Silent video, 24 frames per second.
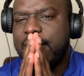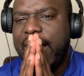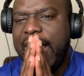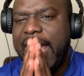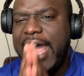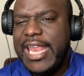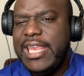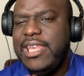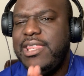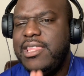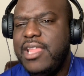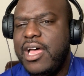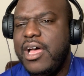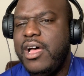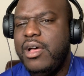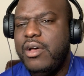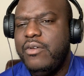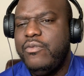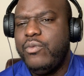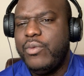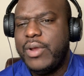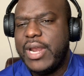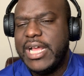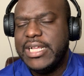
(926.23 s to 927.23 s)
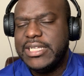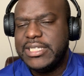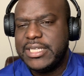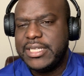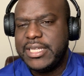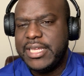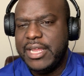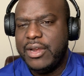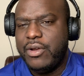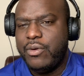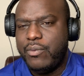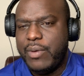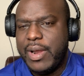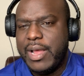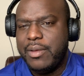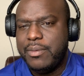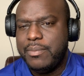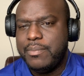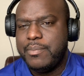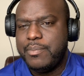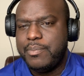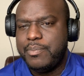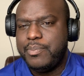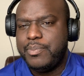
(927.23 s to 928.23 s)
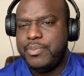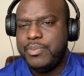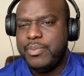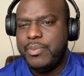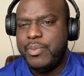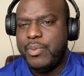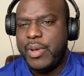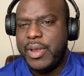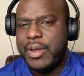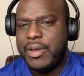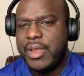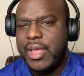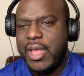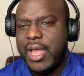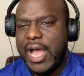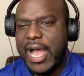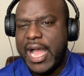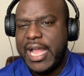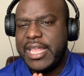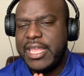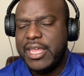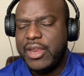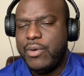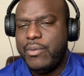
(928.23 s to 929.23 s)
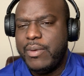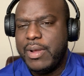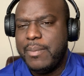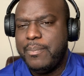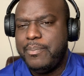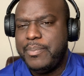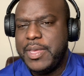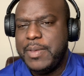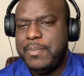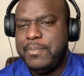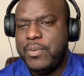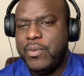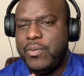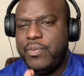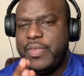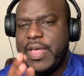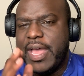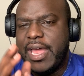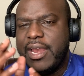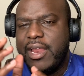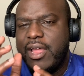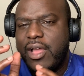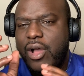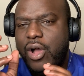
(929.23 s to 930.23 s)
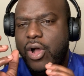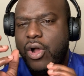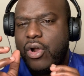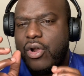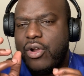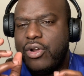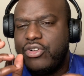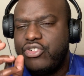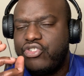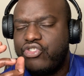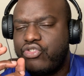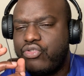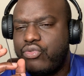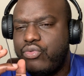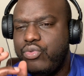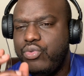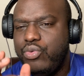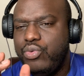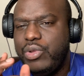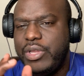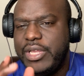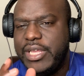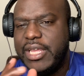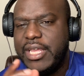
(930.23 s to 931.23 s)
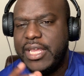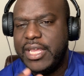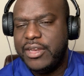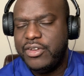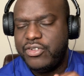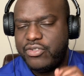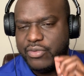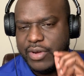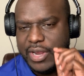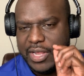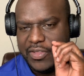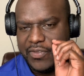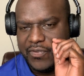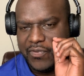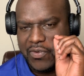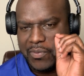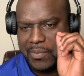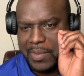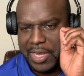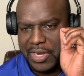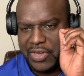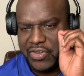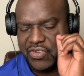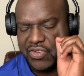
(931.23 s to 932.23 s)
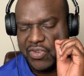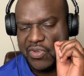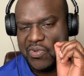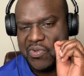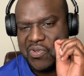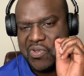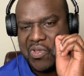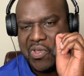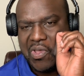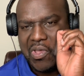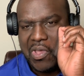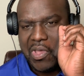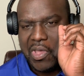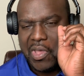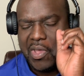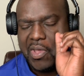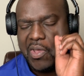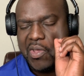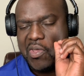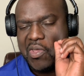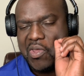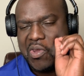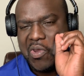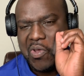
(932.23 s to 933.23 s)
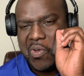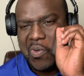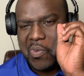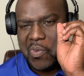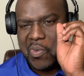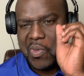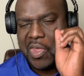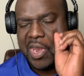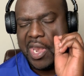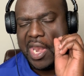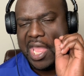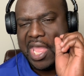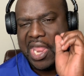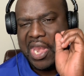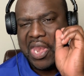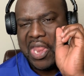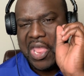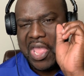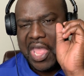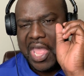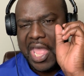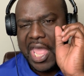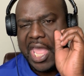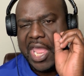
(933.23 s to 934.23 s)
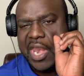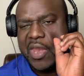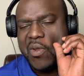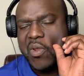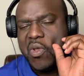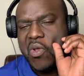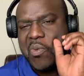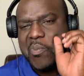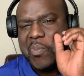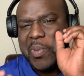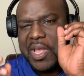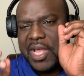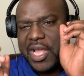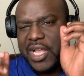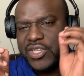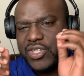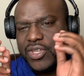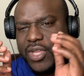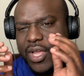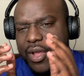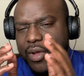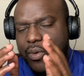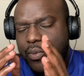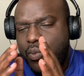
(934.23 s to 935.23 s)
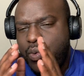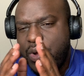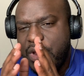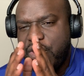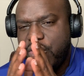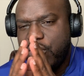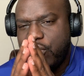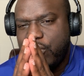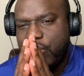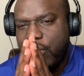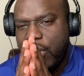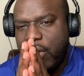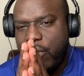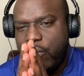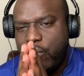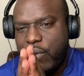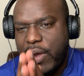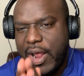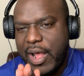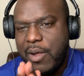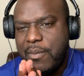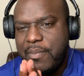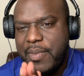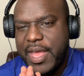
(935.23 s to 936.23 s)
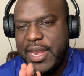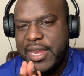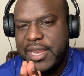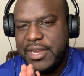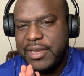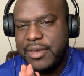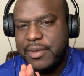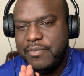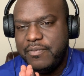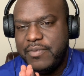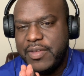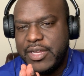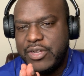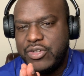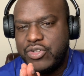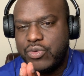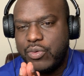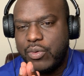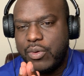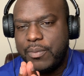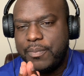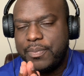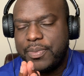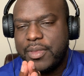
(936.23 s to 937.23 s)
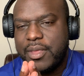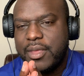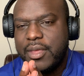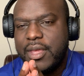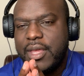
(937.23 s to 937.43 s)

I love when I get around people that are truly in transformation, you know, and because when you're around that individual,